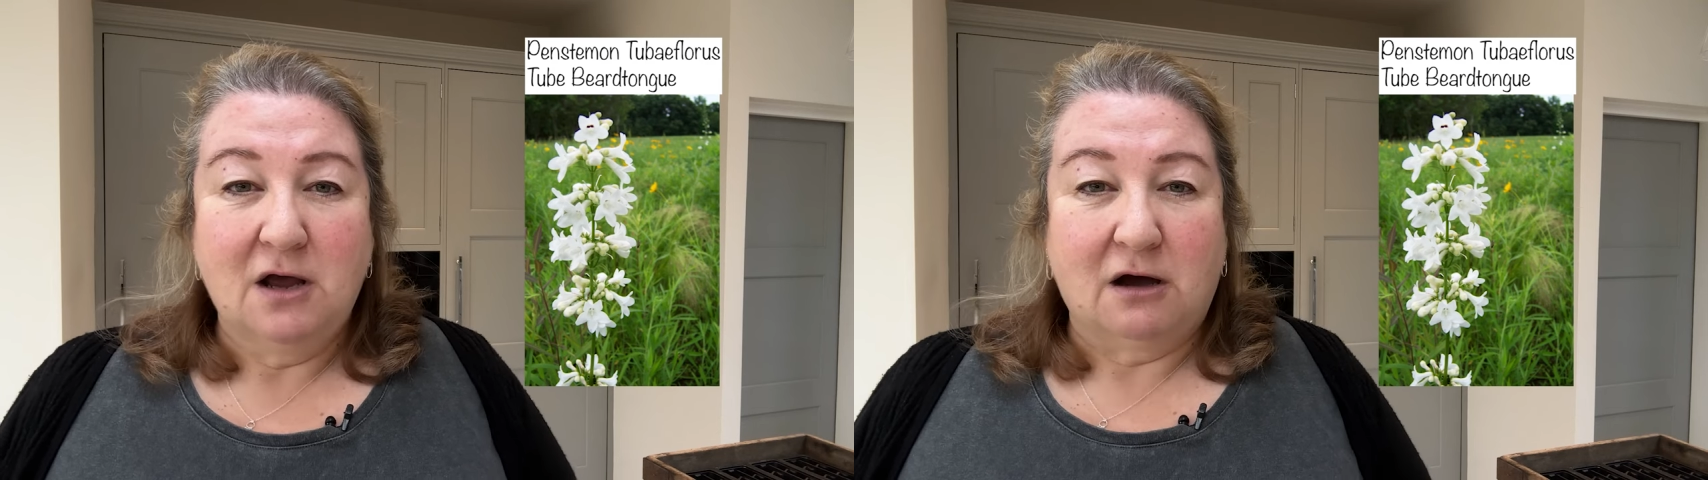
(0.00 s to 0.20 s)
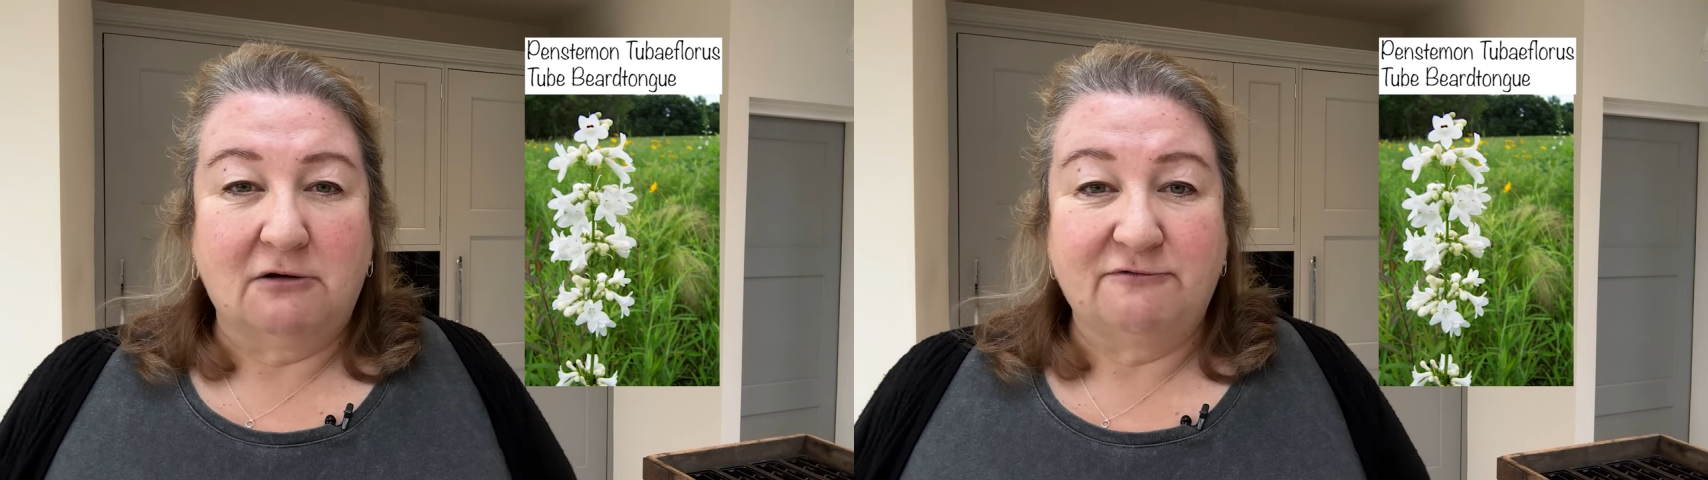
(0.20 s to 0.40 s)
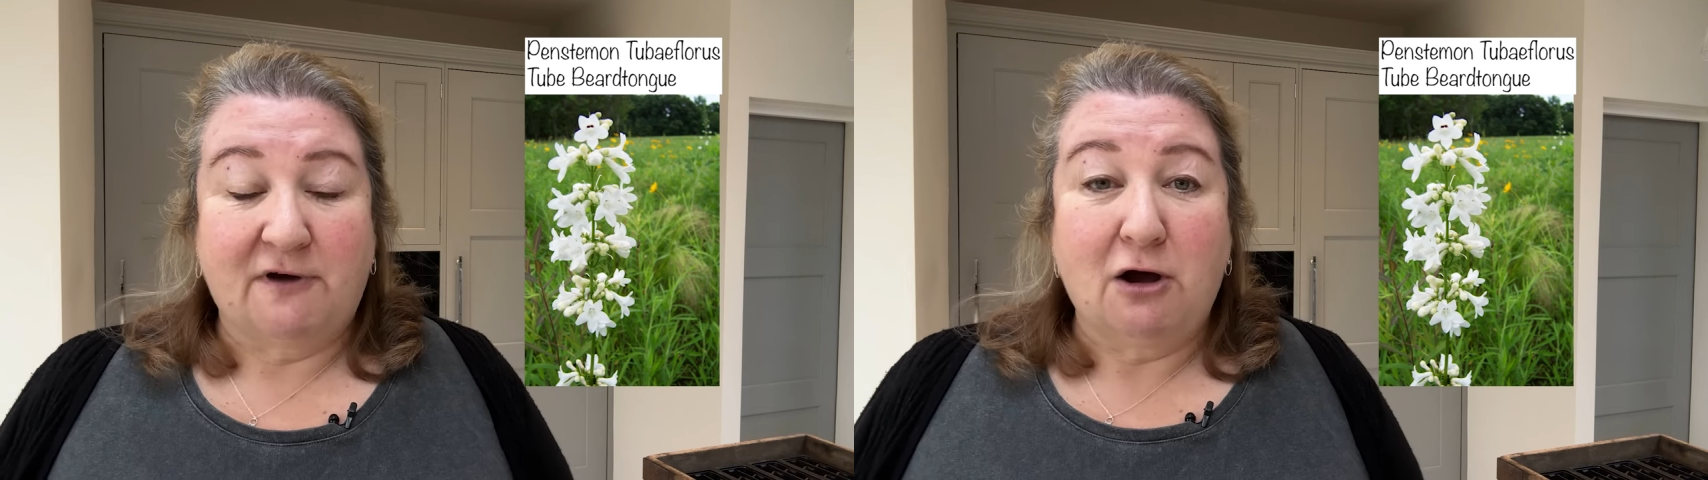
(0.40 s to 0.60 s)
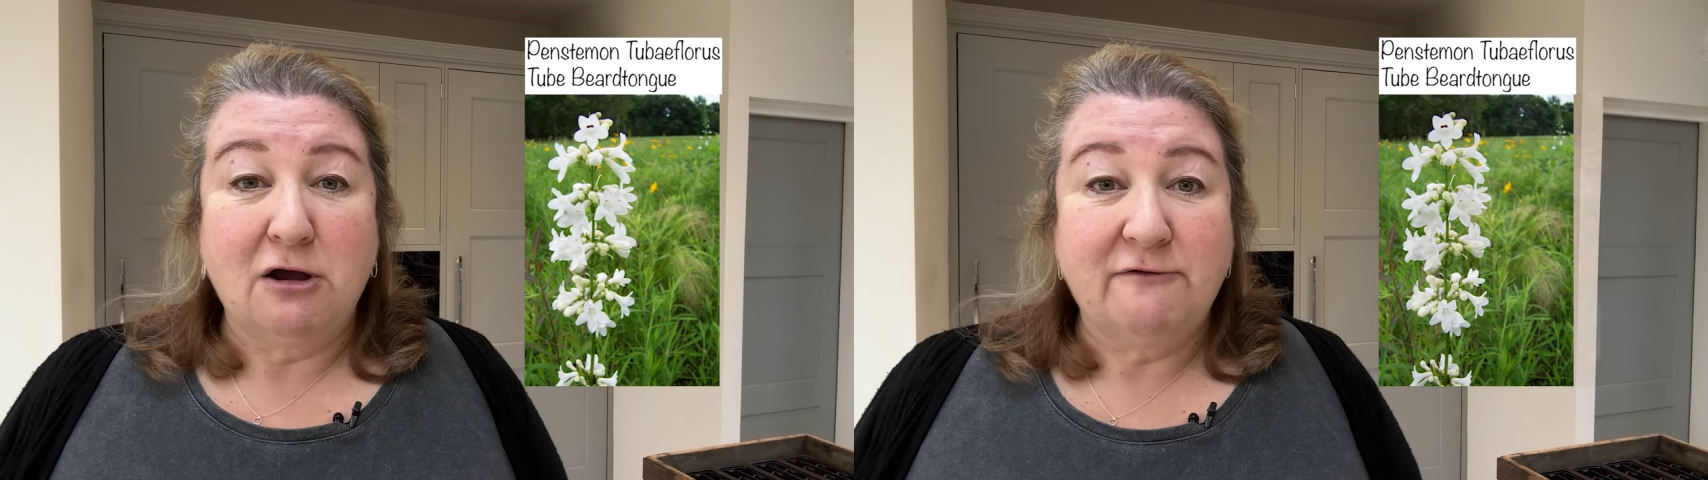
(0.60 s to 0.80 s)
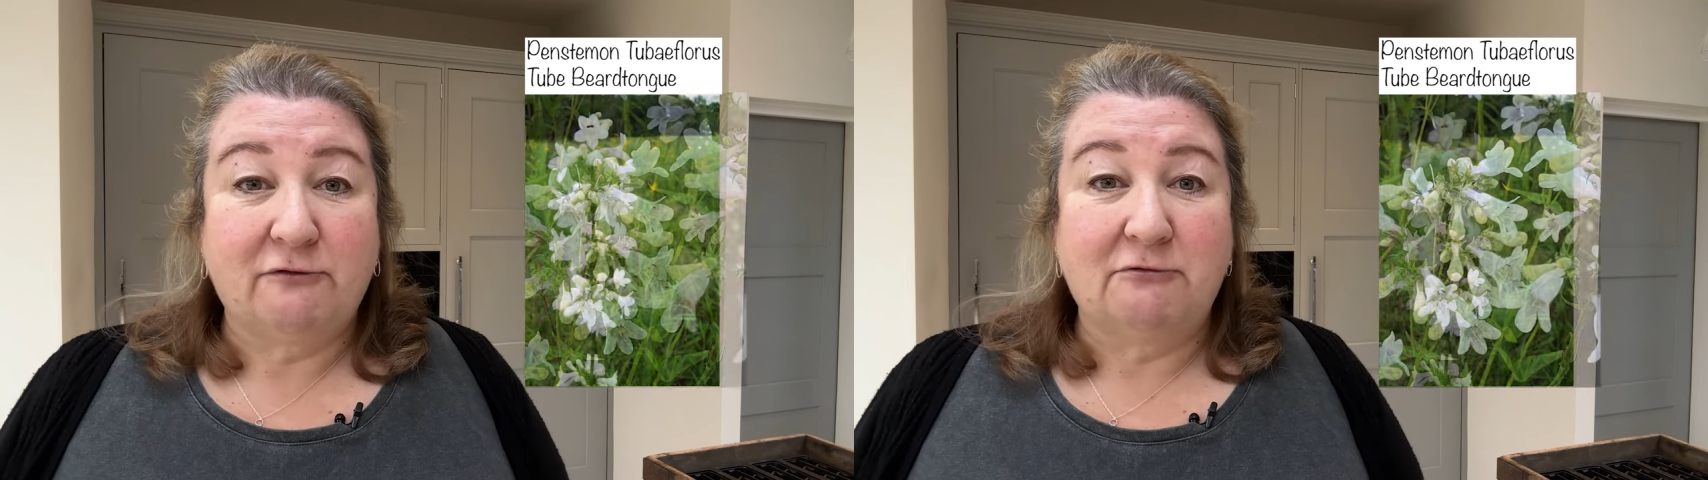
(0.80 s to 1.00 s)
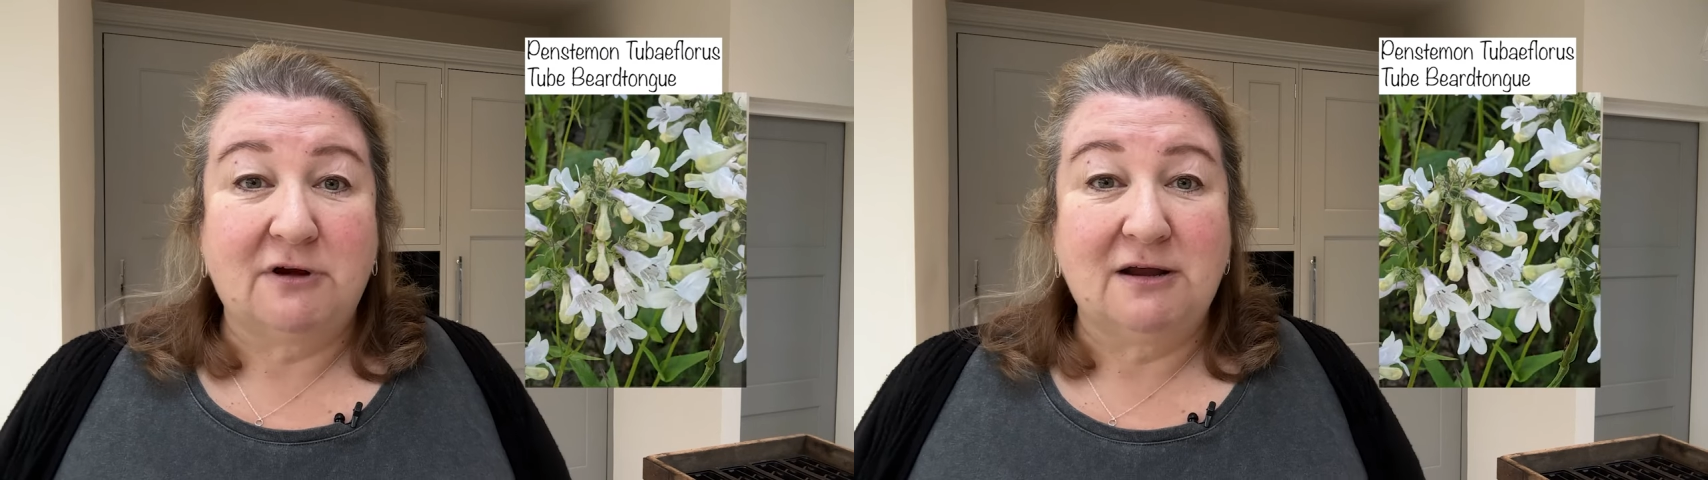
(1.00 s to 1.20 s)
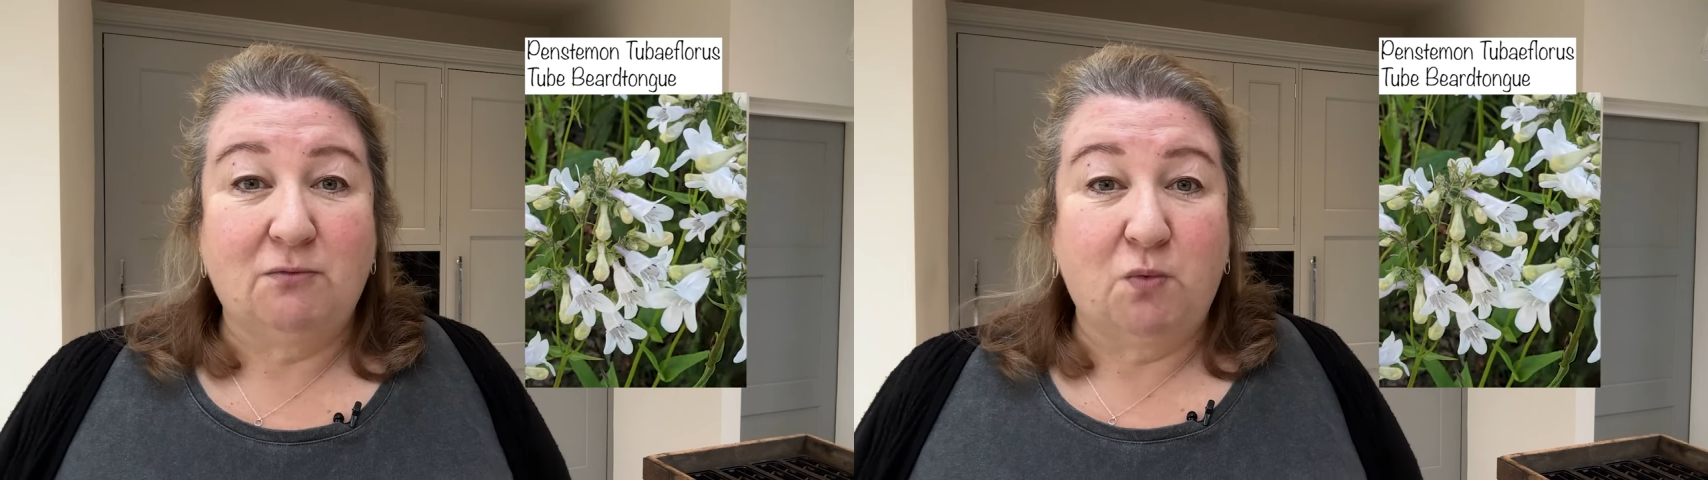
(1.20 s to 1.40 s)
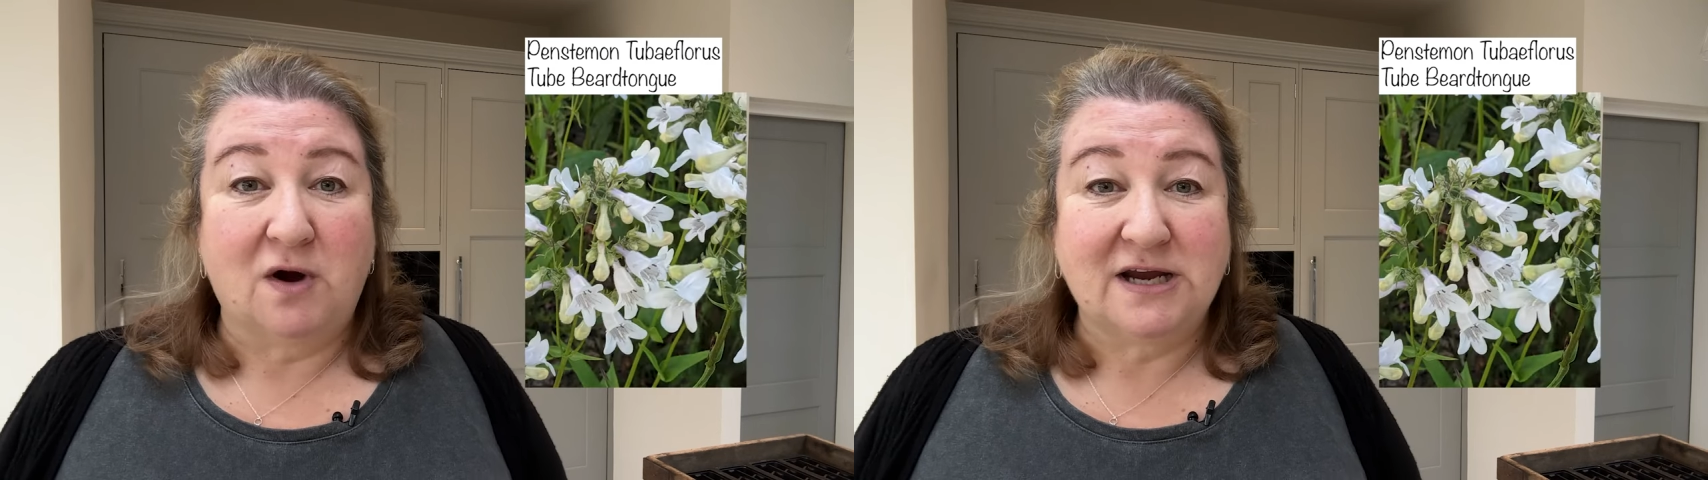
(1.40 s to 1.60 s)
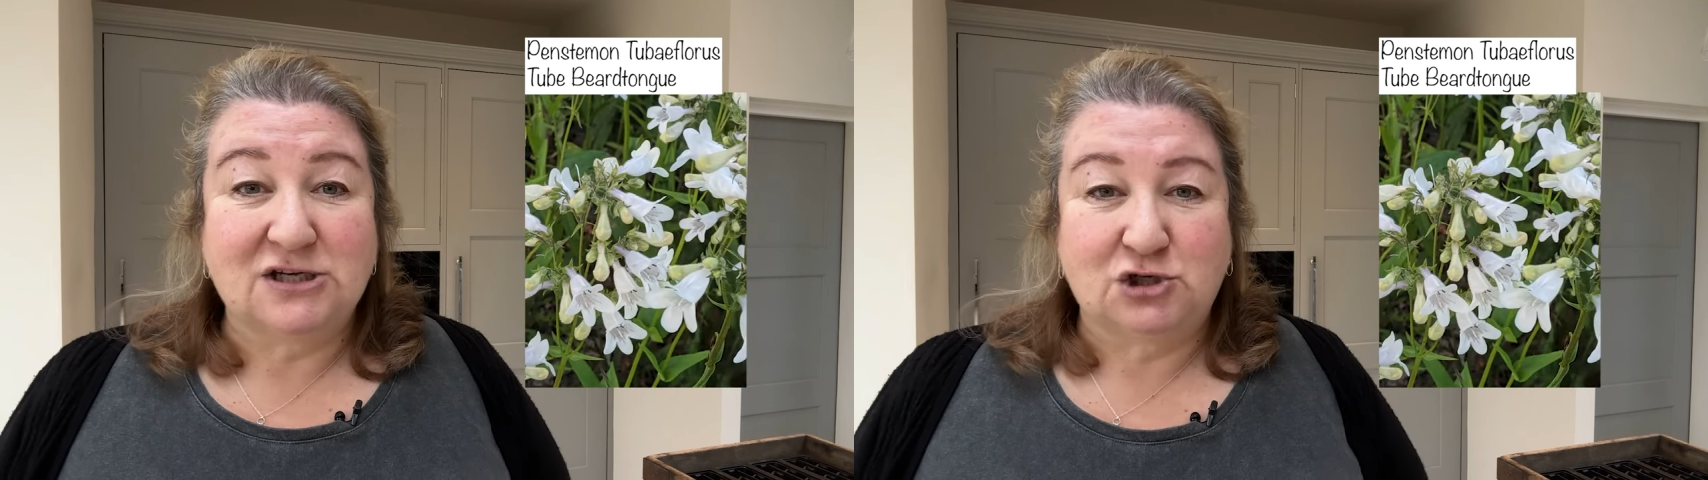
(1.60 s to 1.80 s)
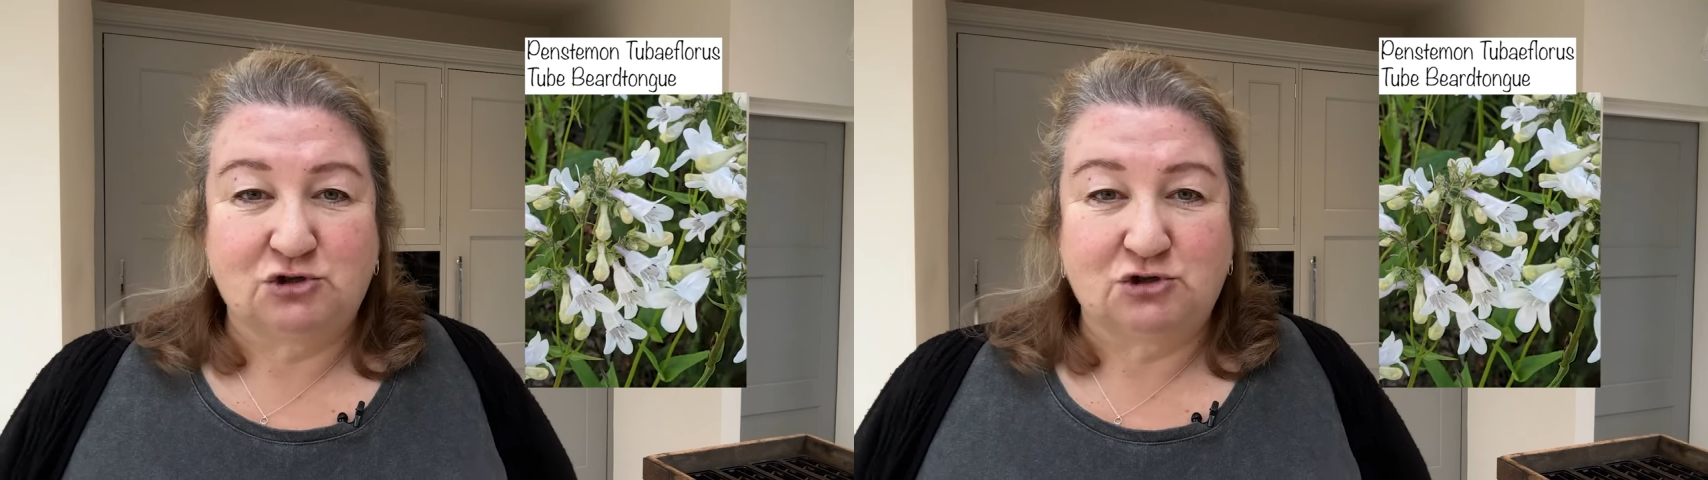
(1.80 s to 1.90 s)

of ivory white